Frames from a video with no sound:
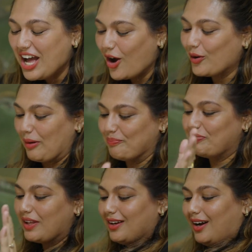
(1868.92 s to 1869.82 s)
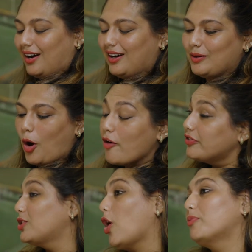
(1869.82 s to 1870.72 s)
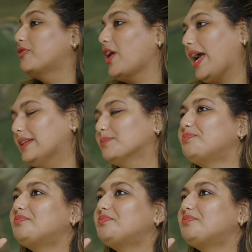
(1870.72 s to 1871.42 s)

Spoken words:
Okay. Off the top of your head,